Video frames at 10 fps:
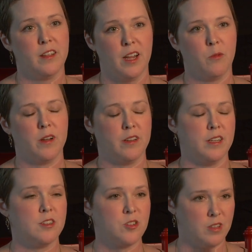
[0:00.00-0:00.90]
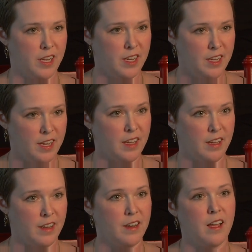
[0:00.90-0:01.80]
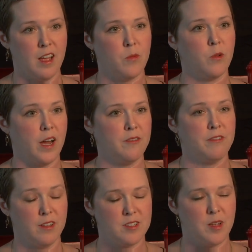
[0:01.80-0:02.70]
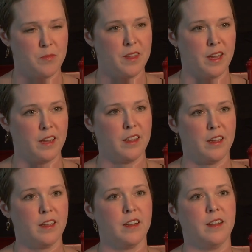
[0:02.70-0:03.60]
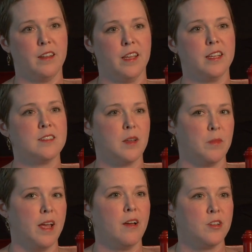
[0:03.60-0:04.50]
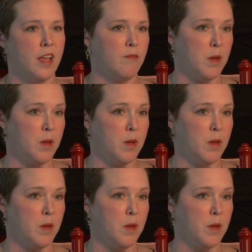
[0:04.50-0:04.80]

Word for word: that I went initially in um, where I had felt something and they had sent me out to have